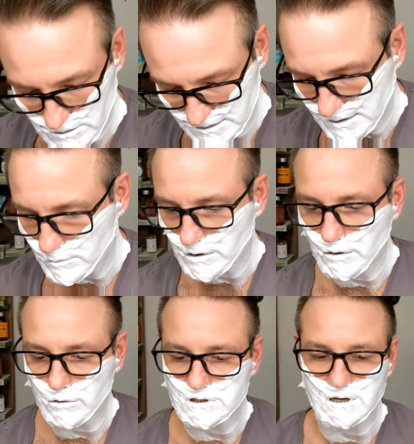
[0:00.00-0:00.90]
I let that one
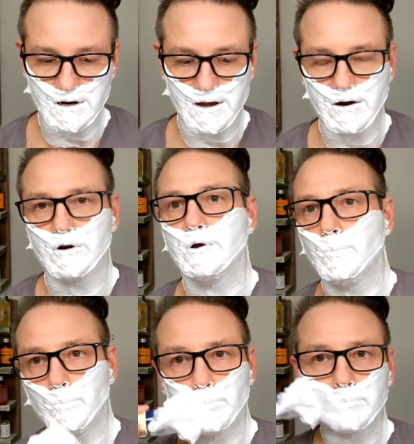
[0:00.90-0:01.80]
go? It's got a hair in it.